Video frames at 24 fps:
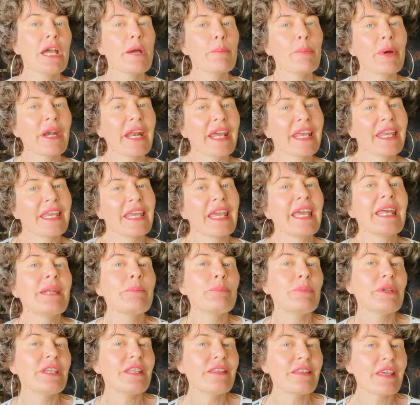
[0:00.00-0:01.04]
but I can
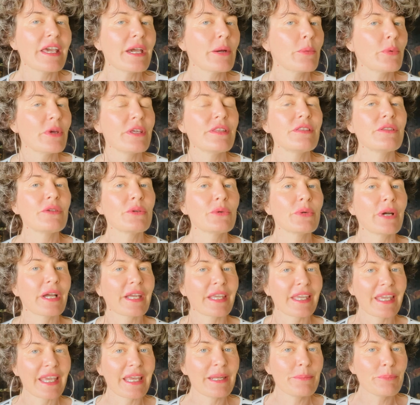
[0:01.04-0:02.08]
be there with you. I
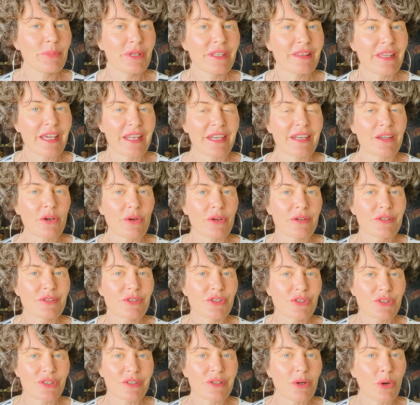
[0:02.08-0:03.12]
can be that
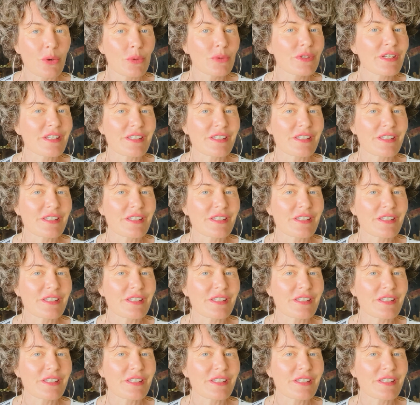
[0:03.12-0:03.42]
older